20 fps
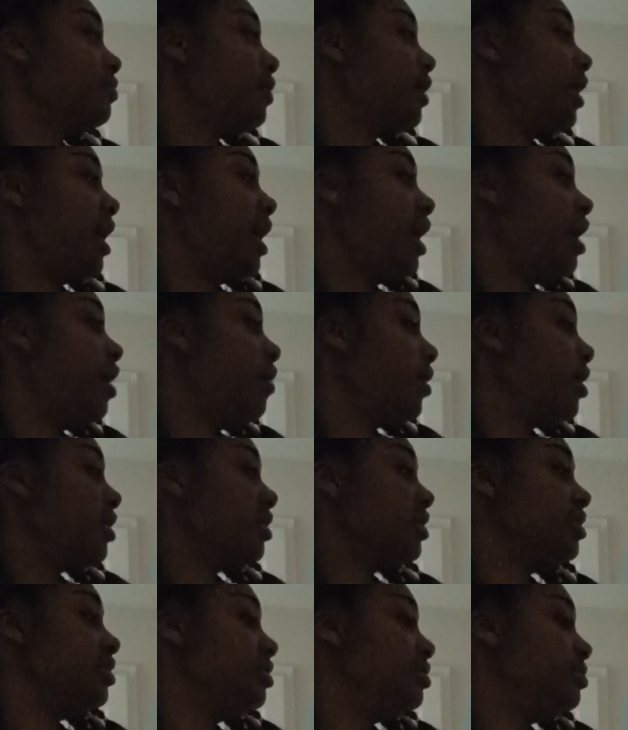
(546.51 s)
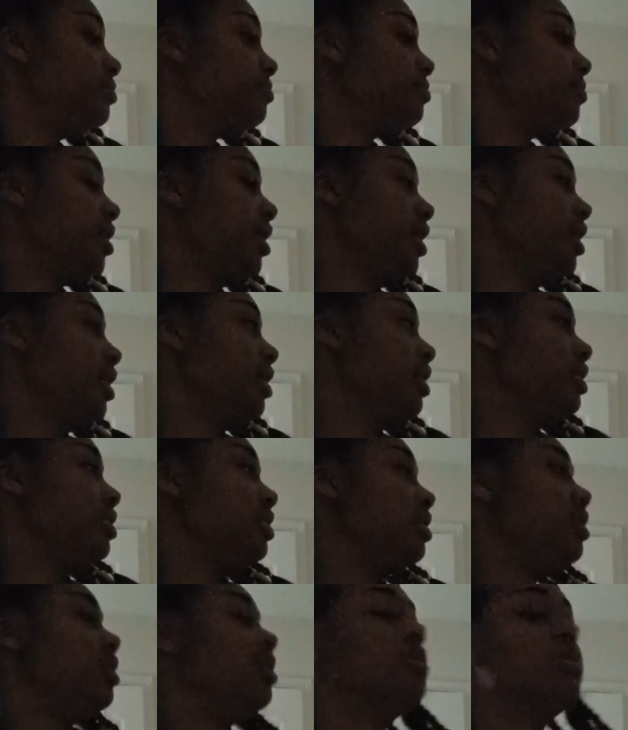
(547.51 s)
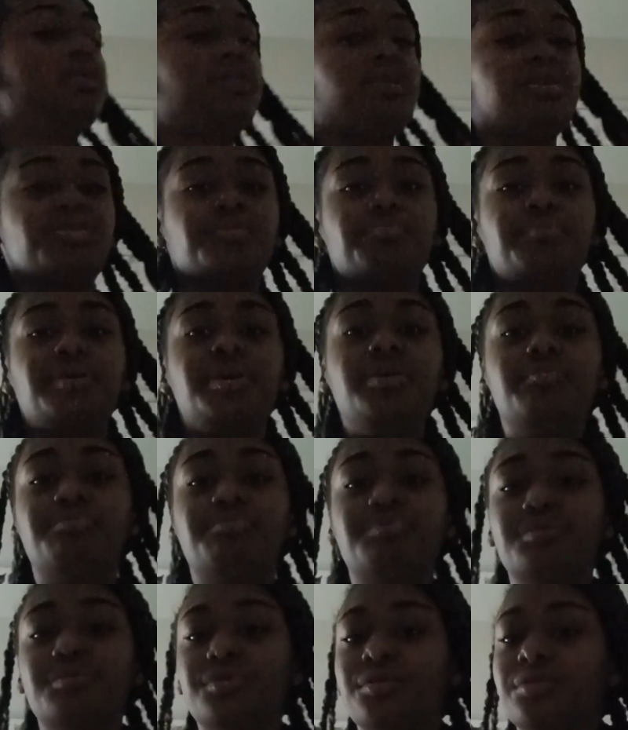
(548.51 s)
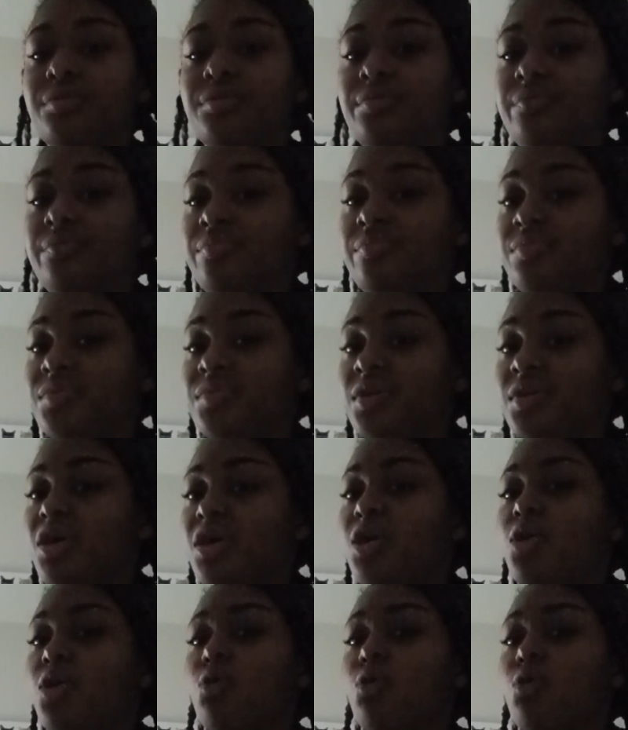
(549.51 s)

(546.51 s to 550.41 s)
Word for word: how I keep getting these people who